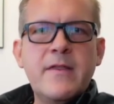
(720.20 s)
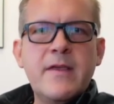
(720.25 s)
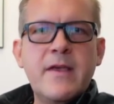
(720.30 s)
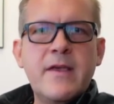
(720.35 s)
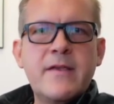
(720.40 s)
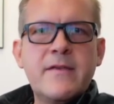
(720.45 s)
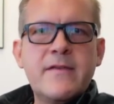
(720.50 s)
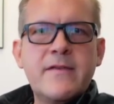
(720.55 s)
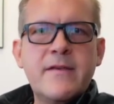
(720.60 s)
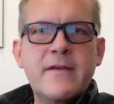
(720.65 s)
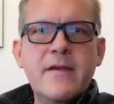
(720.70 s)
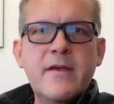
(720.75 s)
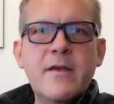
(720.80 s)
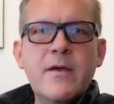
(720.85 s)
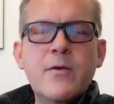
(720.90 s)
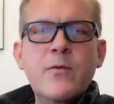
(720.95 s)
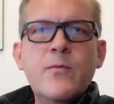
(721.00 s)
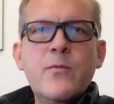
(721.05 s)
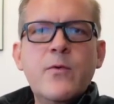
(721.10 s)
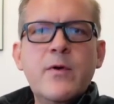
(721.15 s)
this
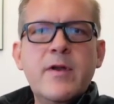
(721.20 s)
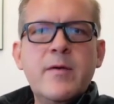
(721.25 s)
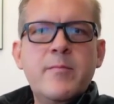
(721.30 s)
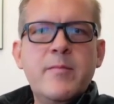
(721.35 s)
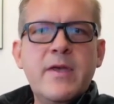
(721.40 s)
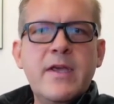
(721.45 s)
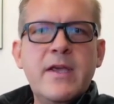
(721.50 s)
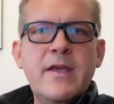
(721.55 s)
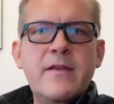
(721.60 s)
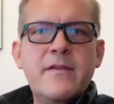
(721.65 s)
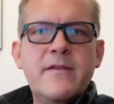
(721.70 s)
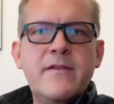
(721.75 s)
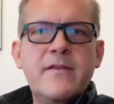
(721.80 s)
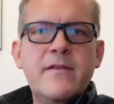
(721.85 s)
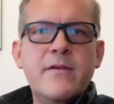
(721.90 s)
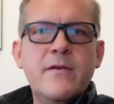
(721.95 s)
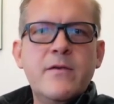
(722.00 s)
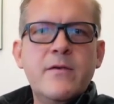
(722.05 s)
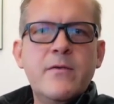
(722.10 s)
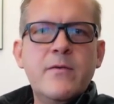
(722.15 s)
would be
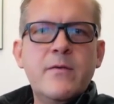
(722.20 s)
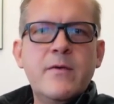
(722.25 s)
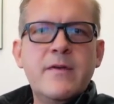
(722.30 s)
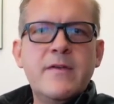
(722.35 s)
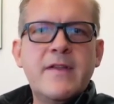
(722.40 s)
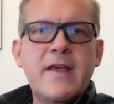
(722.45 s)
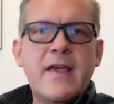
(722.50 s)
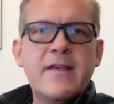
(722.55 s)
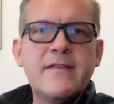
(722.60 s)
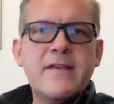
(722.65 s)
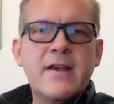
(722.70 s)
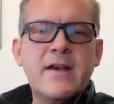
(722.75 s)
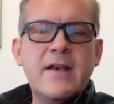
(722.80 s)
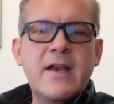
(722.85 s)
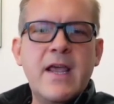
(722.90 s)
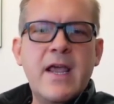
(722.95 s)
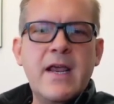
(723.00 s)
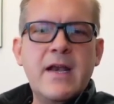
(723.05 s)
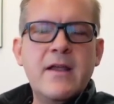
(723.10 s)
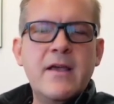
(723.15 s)
to
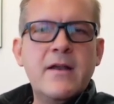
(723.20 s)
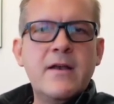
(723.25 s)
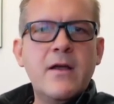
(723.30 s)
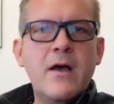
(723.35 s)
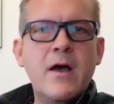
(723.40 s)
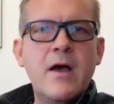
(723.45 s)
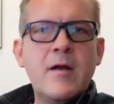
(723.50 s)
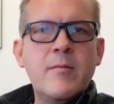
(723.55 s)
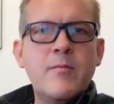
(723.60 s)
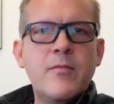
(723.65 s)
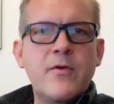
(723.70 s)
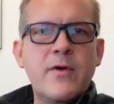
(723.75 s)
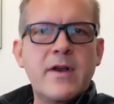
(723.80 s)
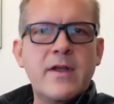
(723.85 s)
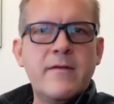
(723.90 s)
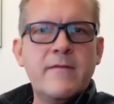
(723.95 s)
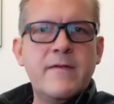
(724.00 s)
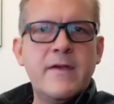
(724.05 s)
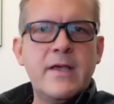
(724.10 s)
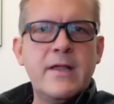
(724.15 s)
designate an
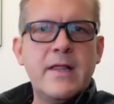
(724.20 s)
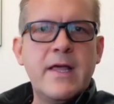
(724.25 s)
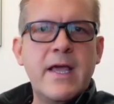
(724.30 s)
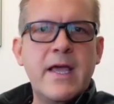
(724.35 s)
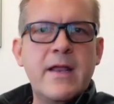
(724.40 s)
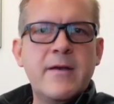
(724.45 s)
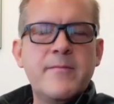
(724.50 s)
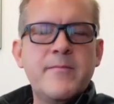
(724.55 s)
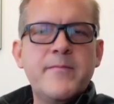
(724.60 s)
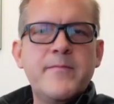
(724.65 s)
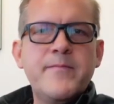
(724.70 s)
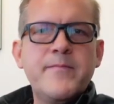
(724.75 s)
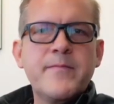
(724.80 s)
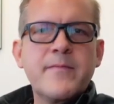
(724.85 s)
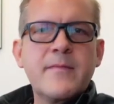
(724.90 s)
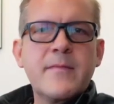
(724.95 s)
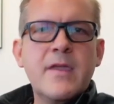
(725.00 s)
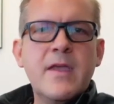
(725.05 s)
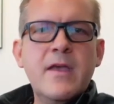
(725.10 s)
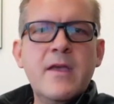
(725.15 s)
onboarding VLAN.
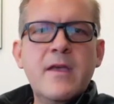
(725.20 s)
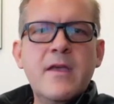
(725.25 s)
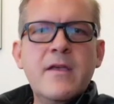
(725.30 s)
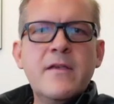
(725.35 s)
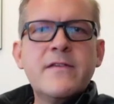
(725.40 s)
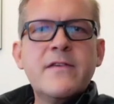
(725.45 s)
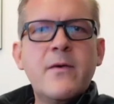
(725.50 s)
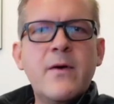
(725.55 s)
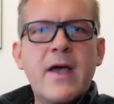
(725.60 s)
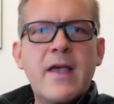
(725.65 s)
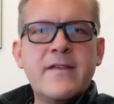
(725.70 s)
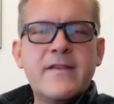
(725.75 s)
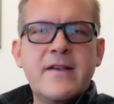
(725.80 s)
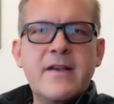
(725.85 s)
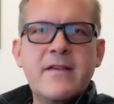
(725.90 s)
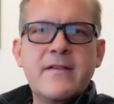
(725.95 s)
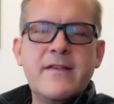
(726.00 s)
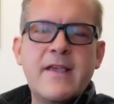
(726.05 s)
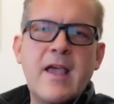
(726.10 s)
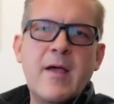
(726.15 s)
So as an
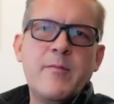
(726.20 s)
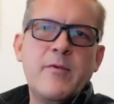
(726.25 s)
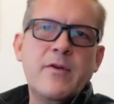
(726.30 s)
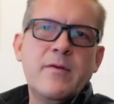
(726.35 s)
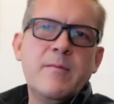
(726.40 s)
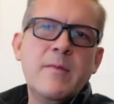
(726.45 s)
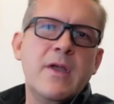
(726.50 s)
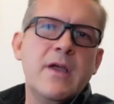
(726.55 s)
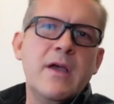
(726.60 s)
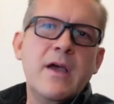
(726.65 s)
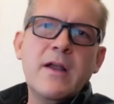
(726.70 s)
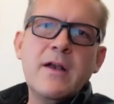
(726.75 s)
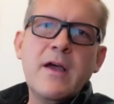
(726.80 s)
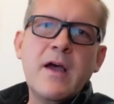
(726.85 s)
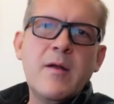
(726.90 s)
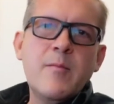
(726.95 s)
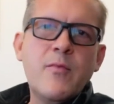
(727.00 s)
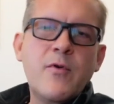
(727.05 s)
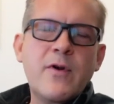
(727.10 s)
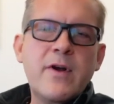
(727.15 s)
example, an
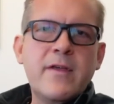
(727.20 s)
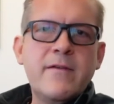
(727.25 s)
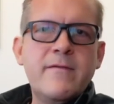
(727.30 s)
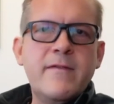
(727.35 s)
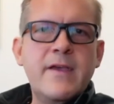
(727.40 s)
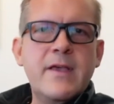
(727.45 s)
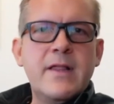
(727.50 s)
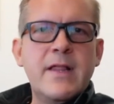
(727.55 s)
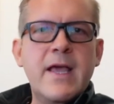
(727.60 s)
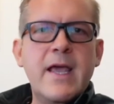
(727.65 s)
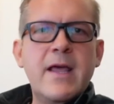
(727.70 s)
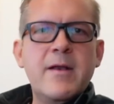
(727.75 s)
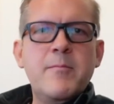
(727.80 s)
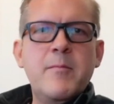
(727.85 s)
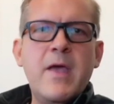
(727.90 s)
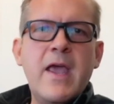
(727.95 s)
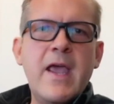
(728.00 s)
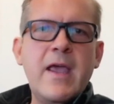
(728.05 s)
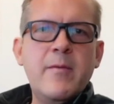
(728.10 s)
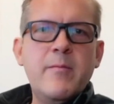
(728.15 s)
onboarding VLAN
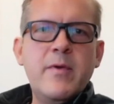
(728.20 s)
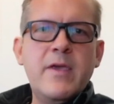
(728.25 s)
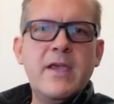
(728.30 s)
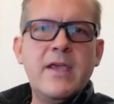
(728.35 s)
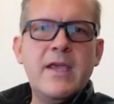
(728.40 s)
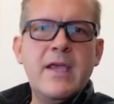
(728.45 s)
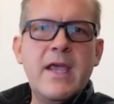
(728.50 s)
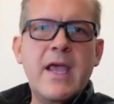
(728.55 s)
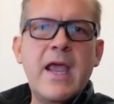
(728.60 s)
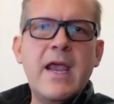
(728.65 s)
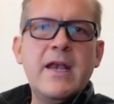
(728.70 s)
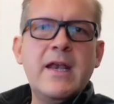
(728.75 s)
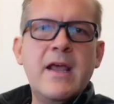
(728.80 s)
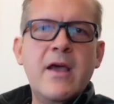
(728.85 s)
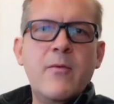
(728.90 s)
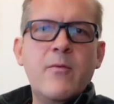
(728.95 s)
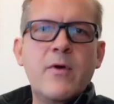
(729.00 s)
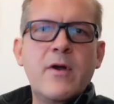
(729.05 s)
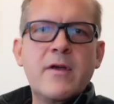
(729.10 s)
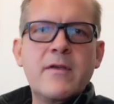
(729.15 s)
may be a
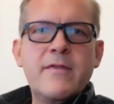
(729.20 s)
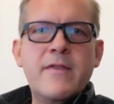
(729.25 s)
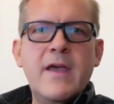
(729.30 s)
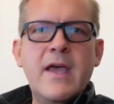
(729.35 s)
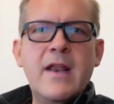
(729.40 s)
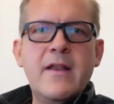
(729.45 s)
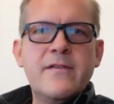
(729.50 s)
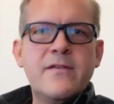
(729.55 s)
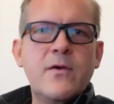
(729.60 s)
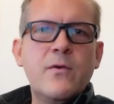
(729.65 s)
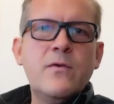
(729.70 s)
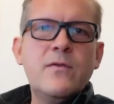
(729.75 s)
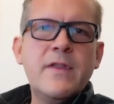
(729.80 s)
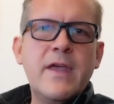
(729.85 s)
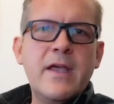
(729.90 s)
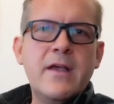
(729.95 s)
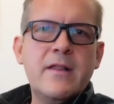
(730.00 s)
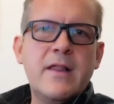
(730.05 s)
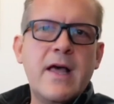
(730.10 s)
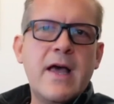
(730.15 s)
network that is
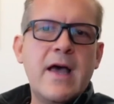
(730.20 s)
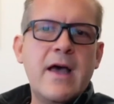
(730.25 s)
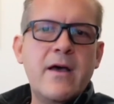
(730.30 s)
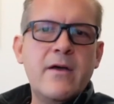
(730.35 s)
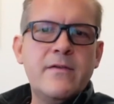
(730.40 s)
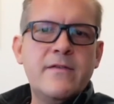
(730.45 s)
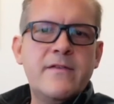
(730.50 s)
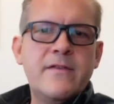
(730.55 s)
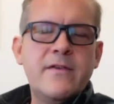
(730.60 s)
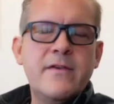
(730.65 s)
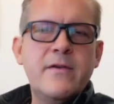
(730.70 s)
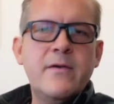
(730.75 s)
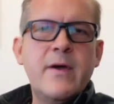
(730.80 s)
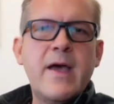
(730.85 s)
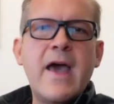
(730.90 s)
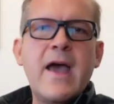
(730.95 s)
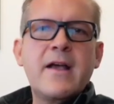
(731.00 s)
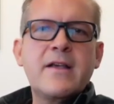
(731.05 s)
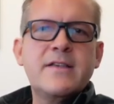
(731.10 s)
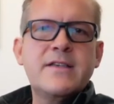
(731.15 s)
only allowed to
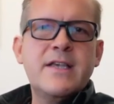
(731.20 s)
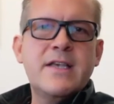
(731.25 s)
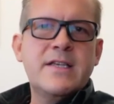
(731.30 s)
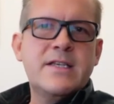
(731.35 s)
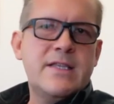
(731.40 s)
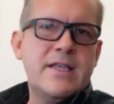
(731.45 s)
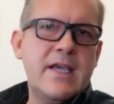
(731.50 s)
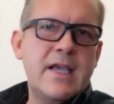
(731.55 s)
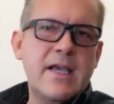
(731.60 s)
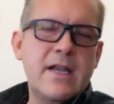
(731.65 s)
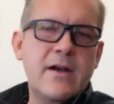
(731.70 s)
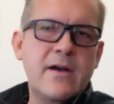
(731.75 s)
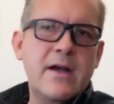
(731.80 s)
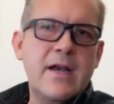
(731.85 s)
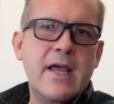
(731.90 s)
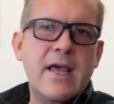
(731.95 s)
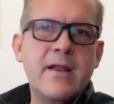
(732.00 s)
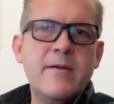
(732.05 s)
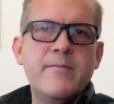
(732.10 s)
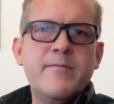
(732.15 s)
access the
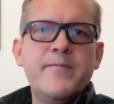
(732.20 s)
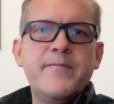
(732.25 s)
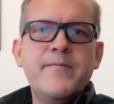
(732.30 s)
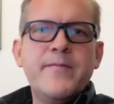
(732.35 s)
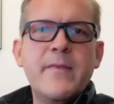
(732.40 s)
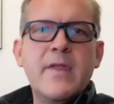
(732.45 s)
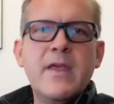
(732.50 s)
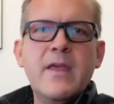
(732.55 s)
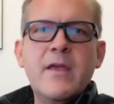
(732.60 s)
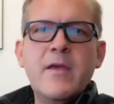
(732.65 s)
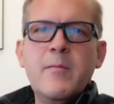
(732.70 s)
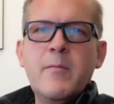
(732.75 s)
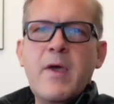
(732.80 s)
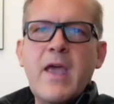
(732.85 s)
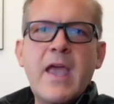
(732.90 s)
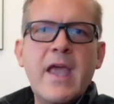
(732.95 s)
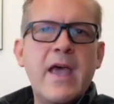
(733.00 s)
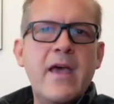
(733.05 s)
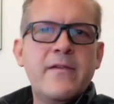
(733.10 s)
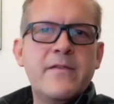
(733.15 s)
internet. It
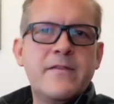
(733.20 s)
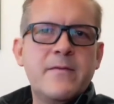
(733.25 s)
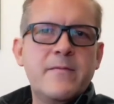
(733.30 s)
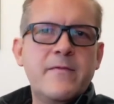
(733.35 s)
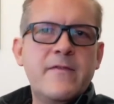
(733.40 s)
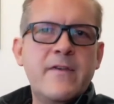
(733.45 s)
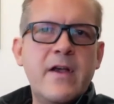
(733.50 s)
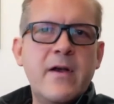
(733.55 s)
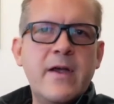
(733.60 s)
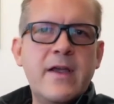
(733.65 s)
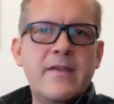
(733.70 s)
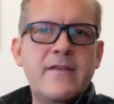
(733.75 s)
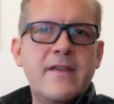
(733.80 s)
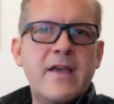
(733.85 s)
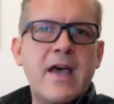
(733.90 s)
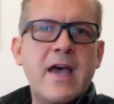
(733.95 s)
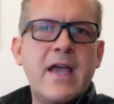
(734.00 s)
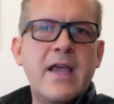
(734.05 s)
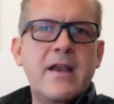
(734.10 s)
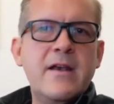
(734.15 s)
may have some very
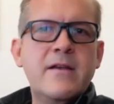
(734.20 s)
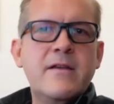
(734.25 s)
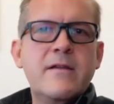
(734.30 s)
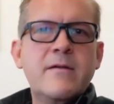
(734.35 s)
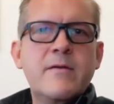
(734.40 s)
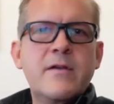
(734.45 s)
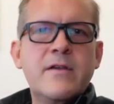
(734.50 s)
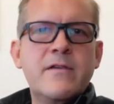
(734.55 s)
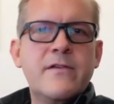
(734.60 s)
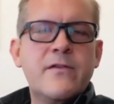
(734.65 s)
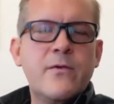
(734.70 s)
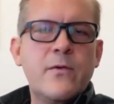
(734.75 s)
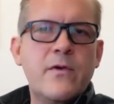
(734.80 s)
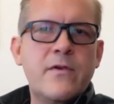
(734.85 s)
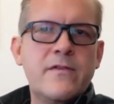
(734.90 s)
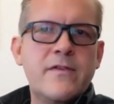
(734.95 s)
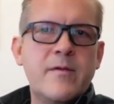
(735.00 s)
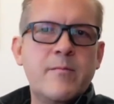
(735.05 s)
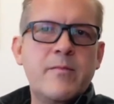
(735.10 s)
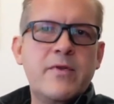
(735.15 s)
tight
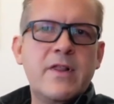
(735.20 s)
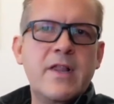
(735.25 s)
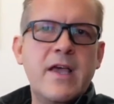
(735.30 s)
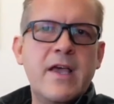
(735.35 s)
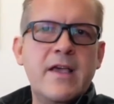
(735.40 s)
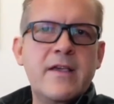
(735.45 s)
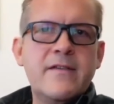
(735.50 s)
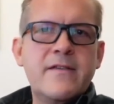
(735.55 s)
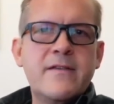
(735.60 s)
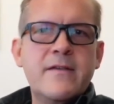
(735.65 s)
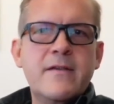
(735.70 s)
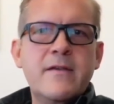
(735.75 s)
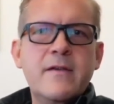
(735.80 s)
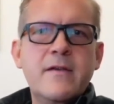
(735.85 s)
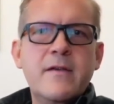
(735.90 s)
controls in place.